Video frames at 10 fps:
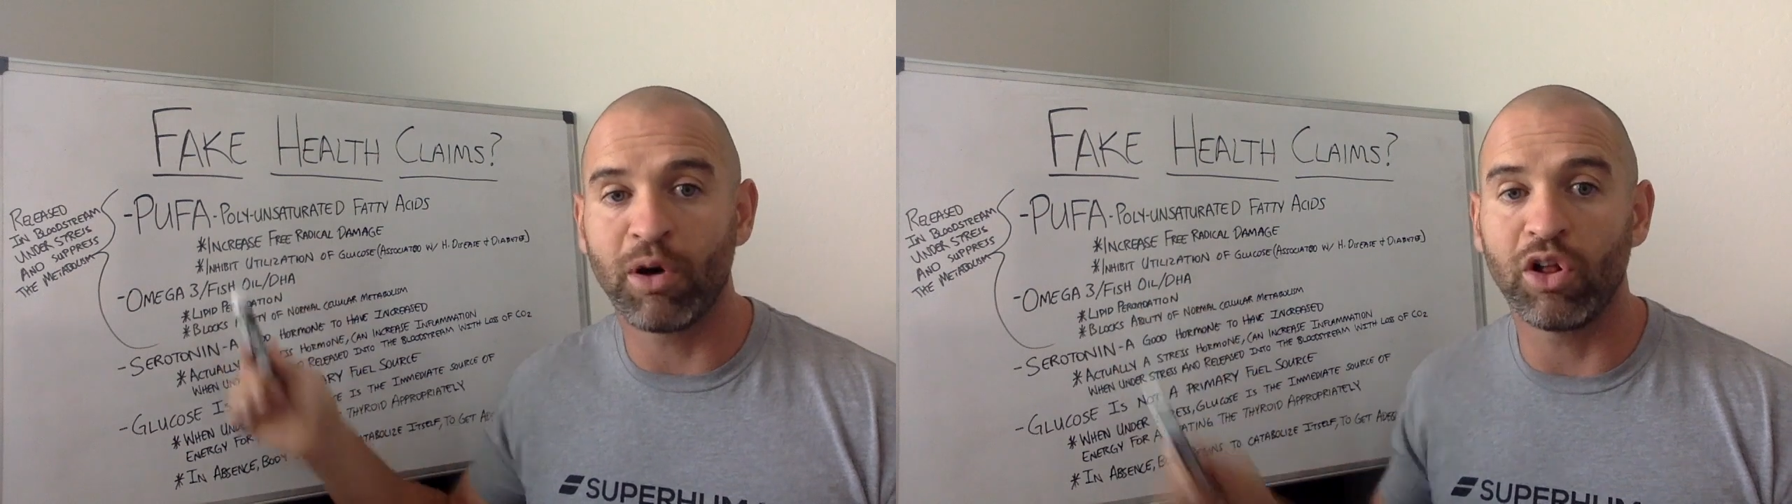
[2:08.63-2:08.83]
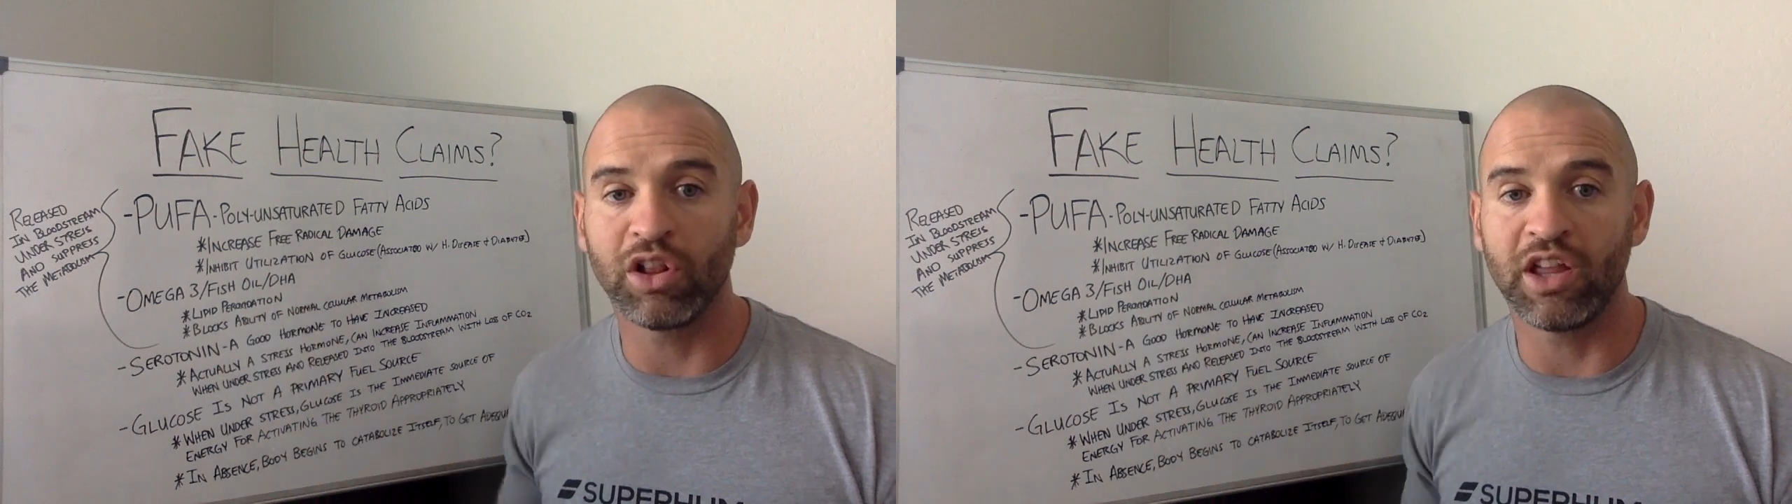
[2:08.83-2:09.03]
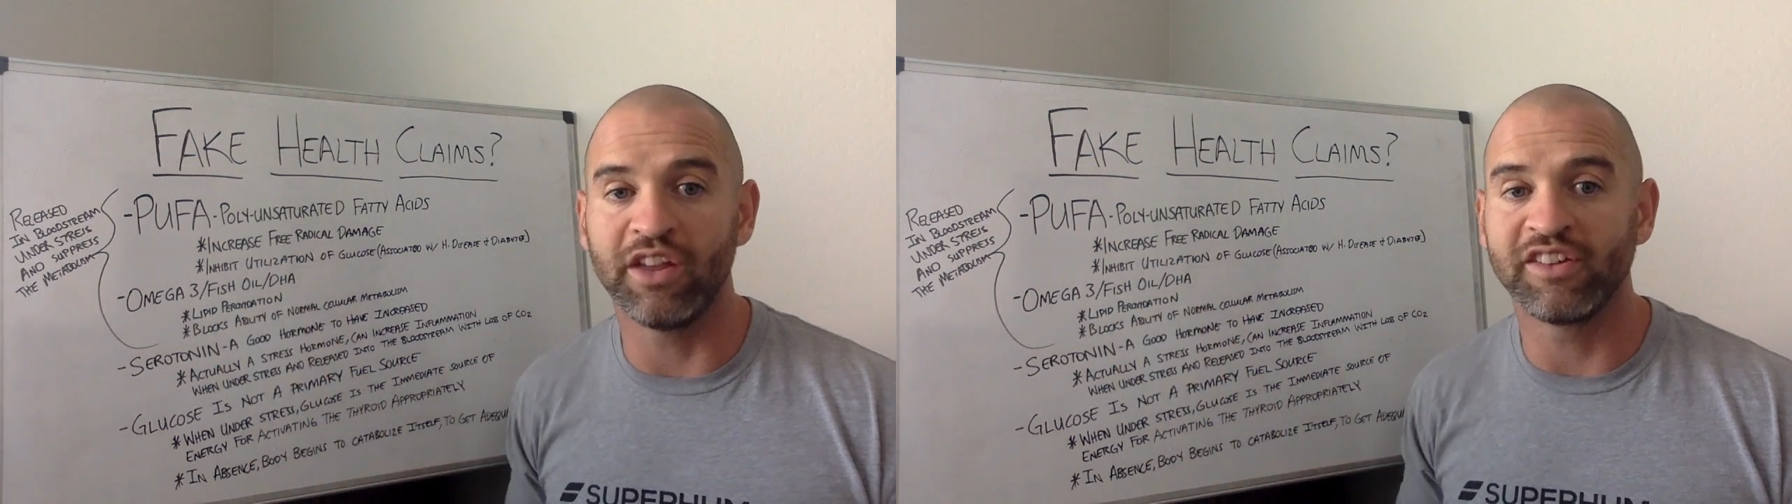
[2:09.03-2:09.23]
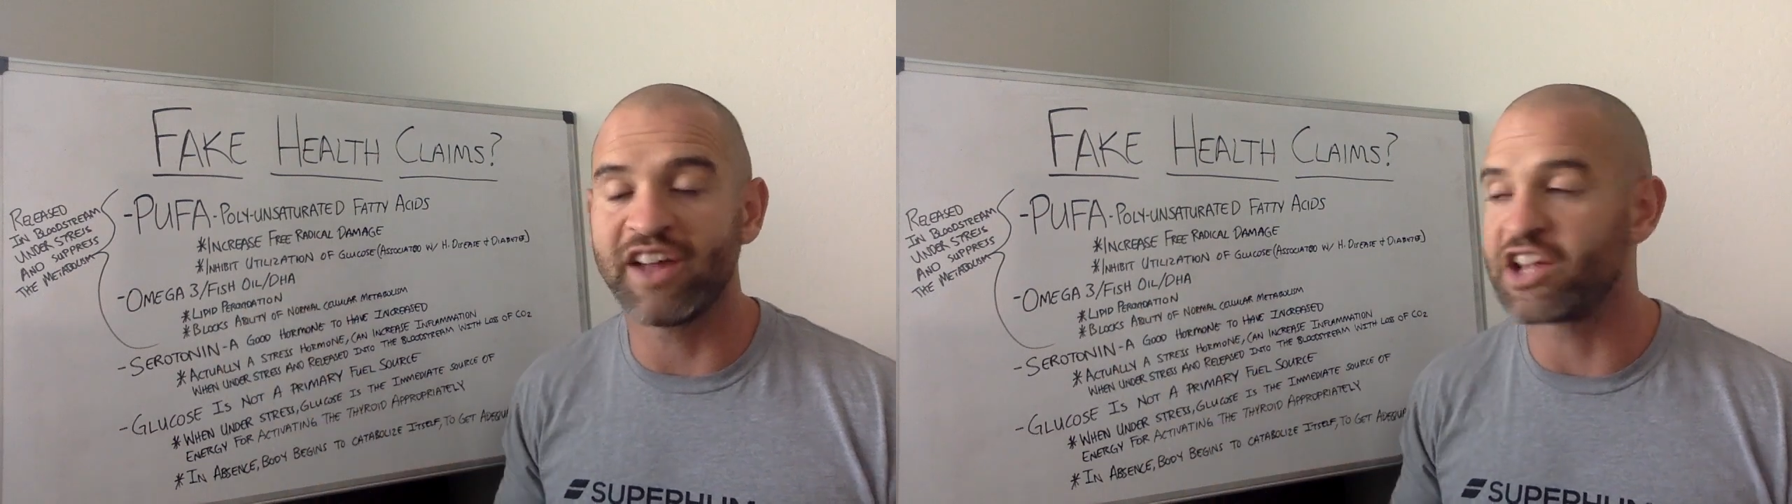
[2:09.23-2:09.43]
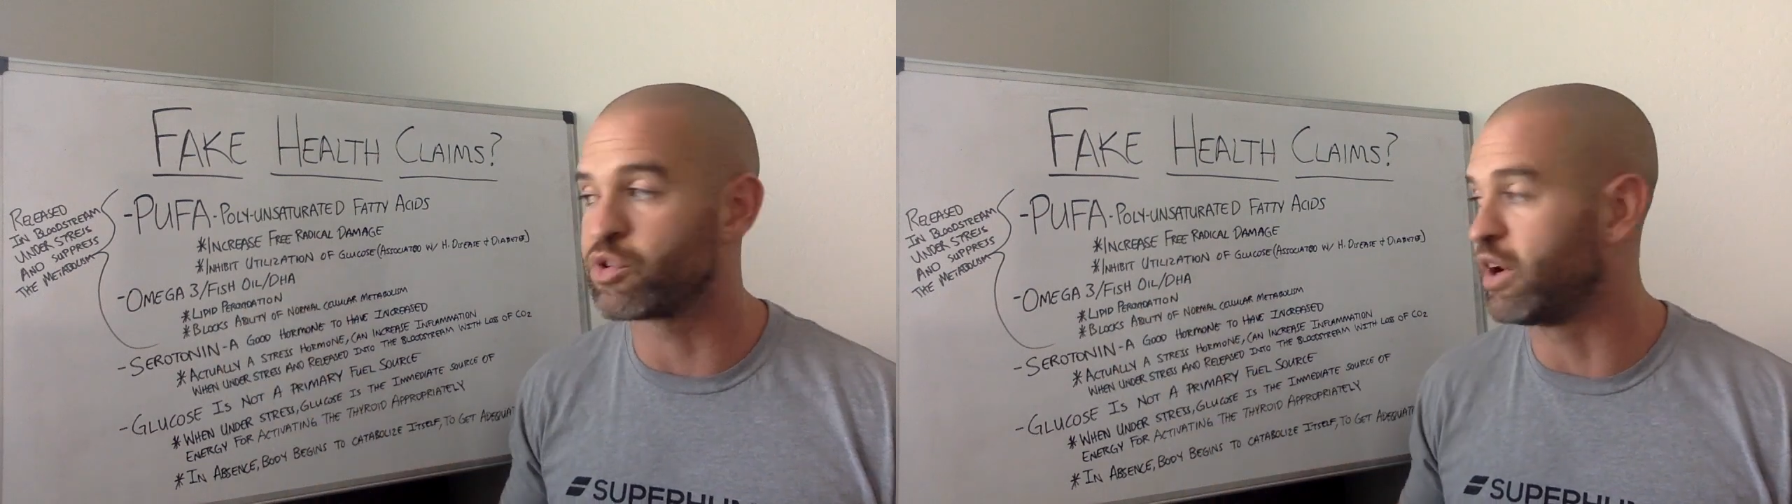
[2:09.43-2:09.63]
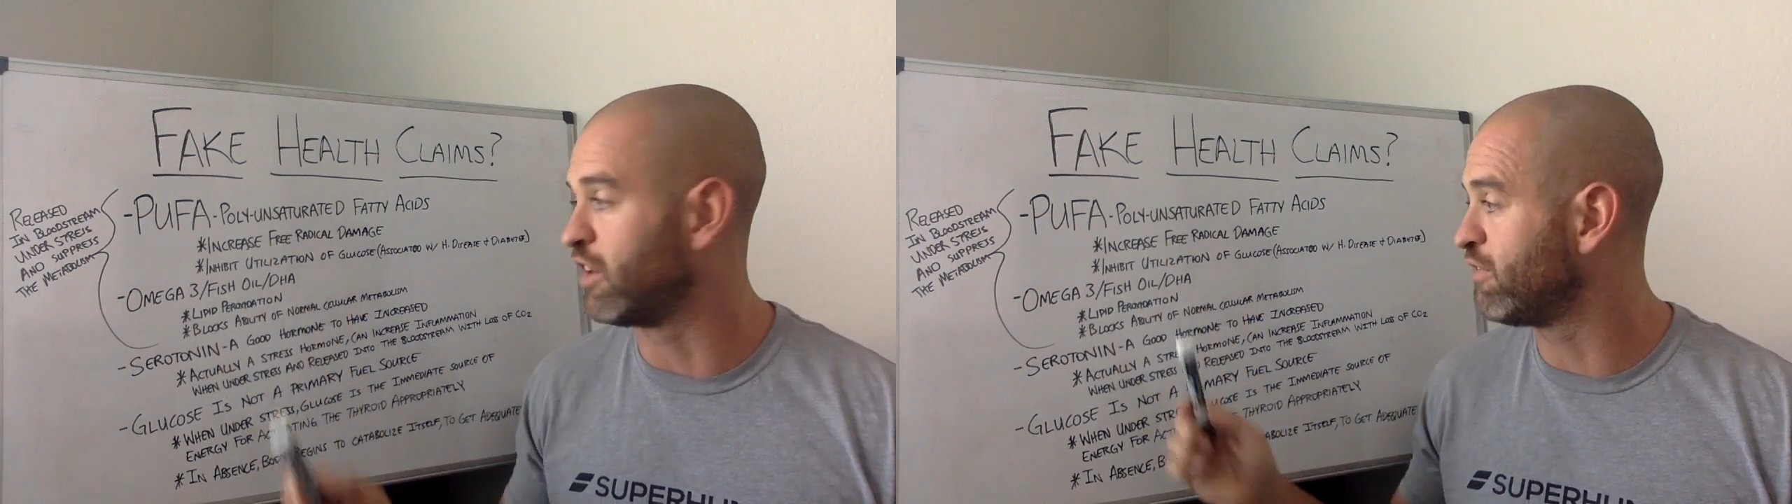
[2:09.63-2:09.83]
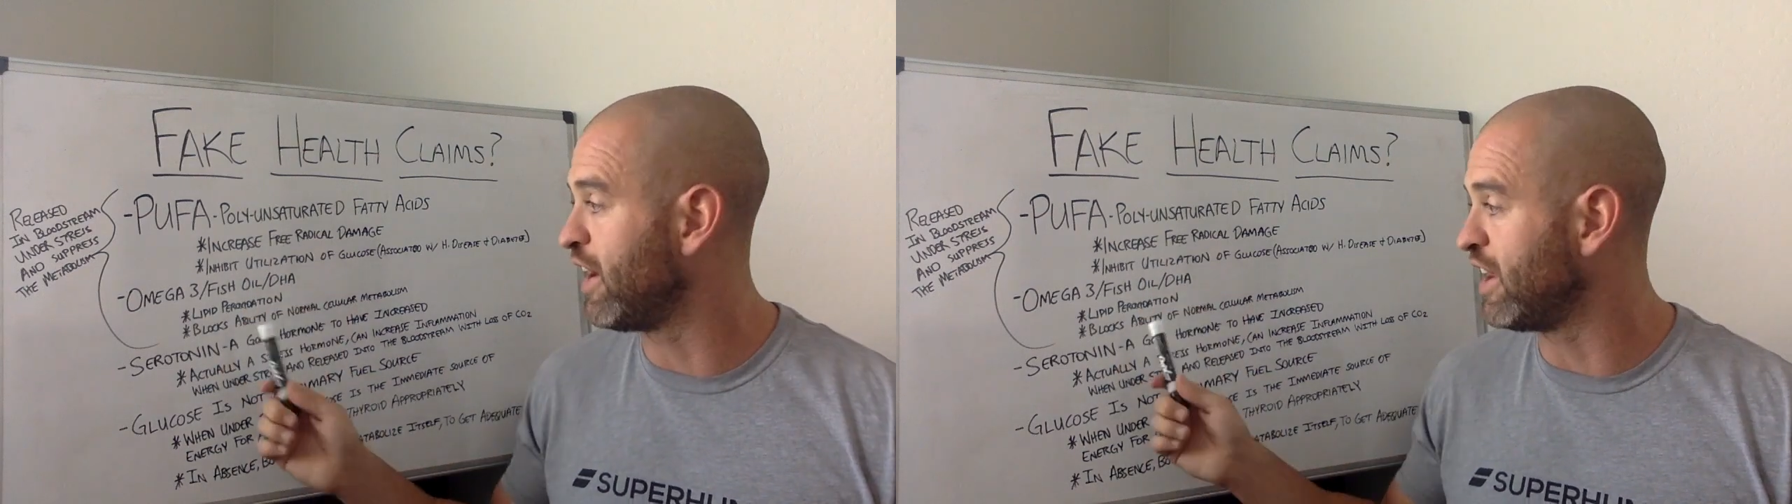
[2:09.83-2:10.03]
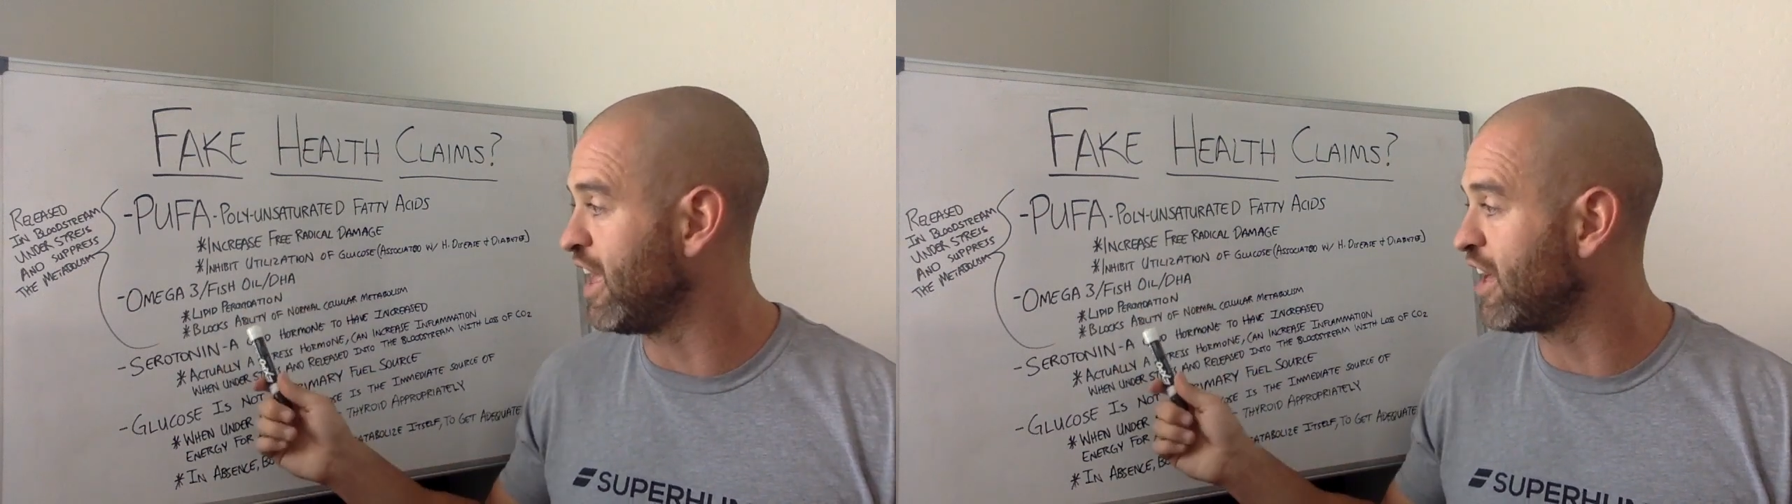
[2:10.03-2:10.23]
polyunsaturated
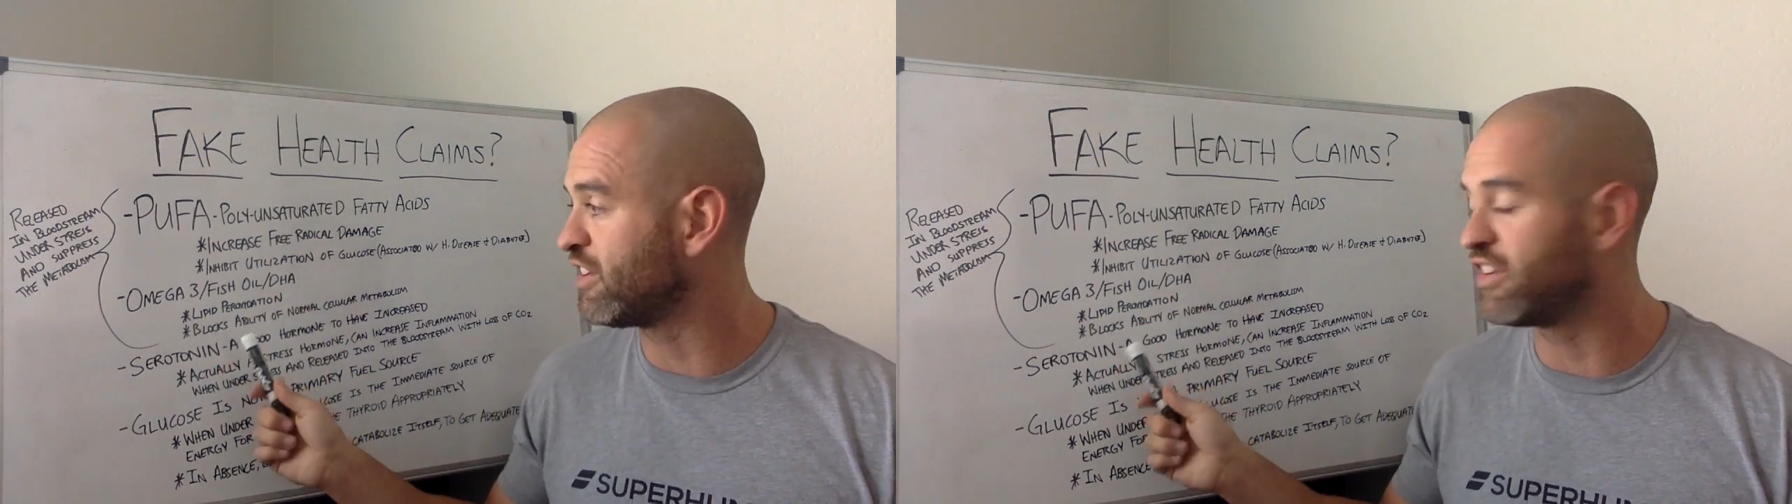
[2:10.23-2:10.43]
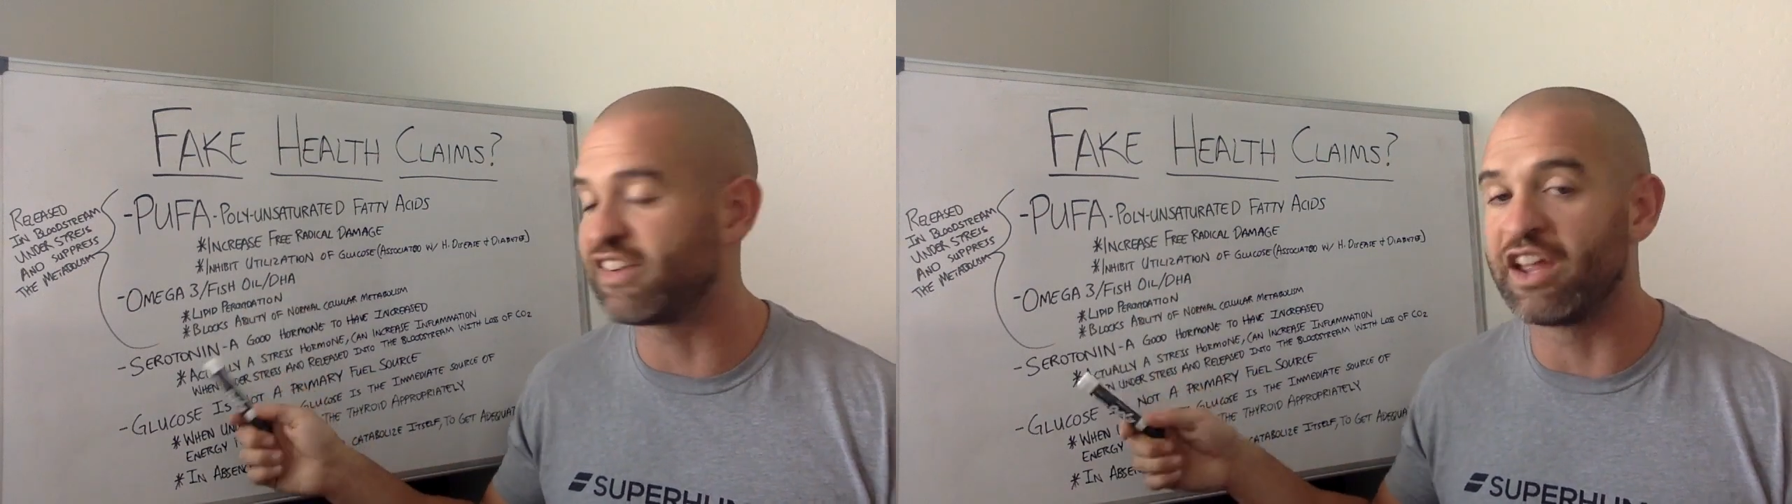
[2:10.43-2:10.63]
fatty acids,